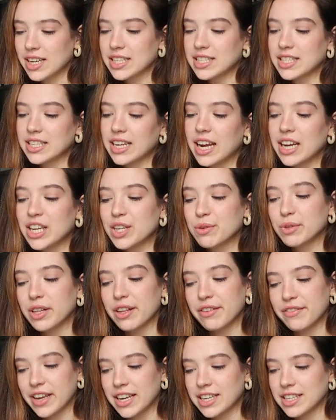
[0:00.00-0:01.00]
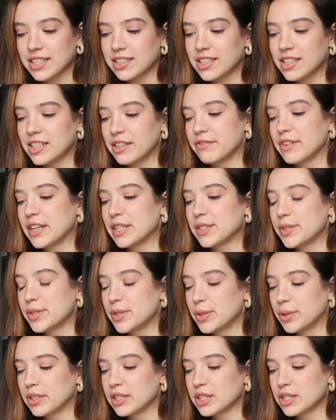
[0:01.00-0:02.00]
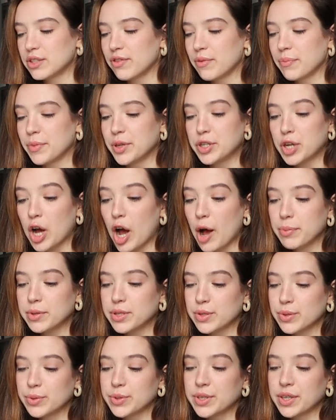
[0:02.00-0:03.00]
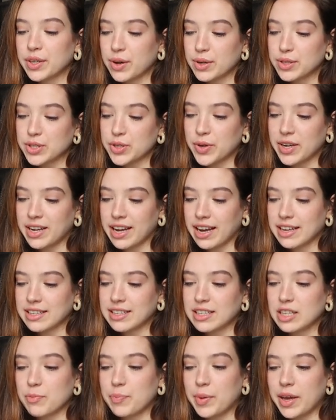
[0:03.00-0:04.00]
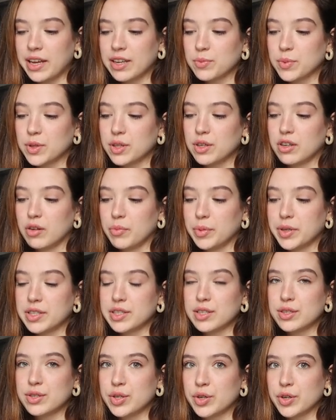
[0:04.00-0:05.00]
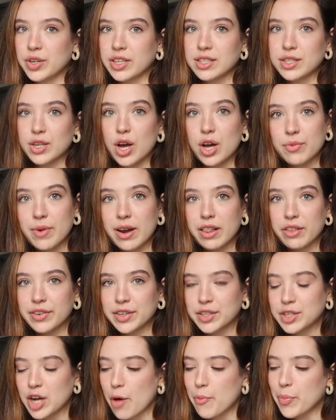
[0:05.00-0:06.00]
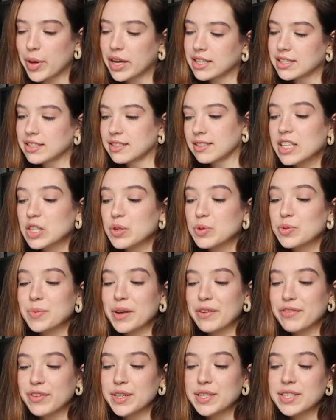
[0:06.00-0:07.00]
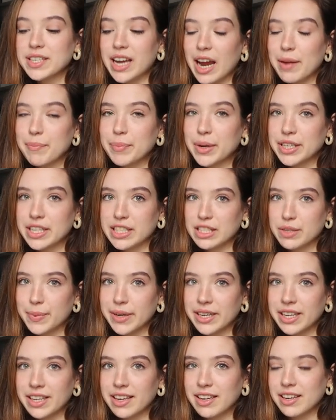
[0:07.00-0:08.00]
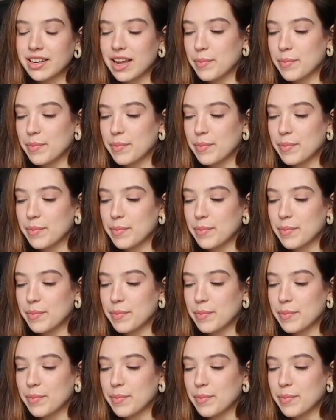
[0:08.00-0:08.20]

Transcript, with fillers: is an annual event that invites students from the top schools in Costa Rica to debate with UWC students on relevant topics. This was my first time participating in